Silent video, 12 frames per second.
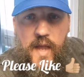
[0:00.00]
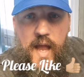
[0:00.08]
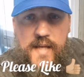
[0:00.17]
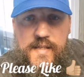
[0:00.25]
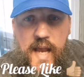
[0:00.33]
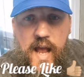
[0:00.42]

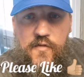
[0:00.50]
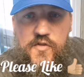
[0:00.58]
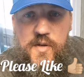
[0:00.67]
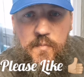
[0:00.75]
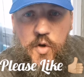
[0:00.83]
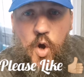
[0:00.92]
as I have
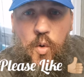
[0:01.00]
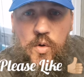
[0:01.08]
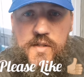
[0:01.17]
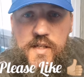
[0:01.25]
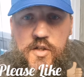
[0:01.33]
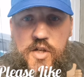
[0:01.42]
some
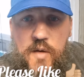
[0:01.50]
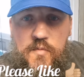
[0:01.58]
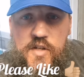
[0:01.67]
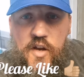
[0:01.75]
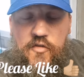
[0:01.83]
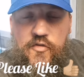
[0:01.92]
goals in
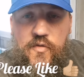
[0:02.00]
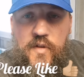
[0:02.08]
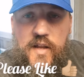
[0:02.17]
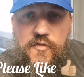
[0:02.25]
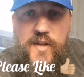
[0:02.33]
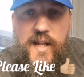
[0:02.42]
terms of
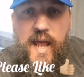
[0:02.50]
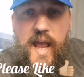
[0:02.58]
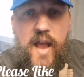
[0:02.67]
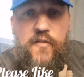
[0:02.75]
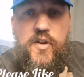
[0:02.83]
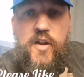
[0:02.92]
lifting
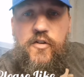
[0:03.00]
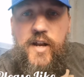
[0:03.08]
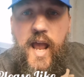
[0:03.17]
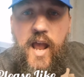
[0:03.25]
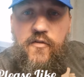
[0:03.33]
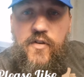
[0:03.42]
heavier and
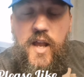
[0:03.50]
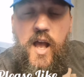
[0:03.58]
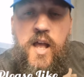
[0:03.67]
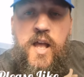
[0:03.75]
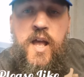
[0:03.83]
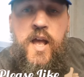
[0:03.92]

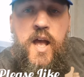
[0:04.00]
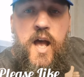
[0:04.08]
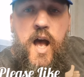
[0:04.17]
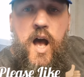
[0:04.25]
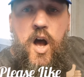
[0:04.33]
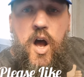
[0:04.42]
heavier,
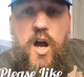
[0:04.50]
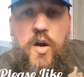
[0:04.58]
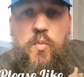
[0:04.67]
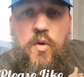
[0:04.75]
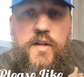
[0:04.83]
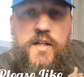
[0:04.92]

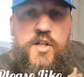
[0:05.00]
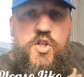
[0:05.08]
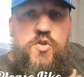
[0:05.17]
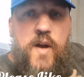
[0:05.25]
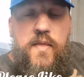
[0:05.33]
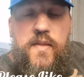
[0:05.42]
I wanted to
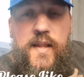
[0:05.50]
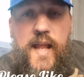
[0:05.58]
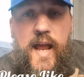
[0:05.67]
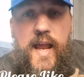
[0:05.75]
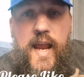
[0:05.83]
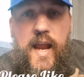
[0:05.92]
strengthen
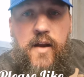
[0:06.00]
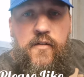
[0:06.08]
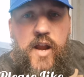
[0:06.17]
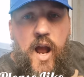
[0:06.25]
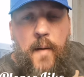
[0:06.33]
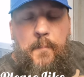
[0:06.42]
that
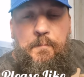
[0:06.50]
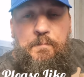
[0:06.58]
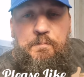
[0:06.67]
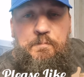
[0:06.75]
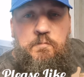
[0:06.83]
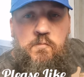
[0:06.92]
area.
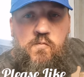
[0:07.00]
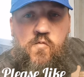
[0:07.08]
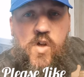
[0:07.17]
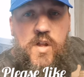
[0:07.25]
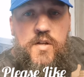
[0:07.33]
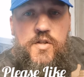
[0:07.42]

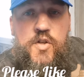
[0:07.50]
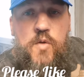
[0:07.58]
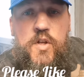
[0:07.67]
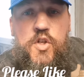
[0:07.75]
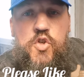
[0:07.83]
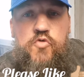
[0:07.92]

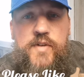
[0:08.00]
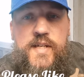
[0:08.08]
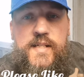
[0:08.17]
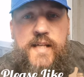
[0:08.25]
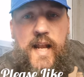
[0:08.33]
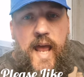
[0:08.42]
So the
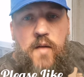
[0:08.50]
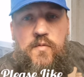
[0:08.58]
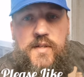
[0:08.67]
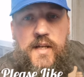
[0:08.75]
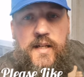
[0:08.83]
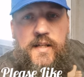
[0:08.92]
jury's still
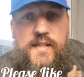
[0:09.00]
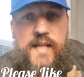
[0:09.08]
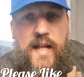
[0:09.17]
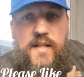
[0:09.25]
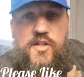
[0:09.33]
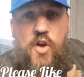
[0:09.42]
out in the
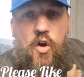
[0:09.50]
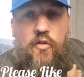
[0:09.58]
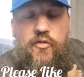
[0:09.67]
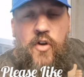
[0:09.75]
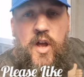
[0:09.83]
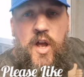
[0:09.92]
sense
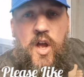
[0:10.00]
of,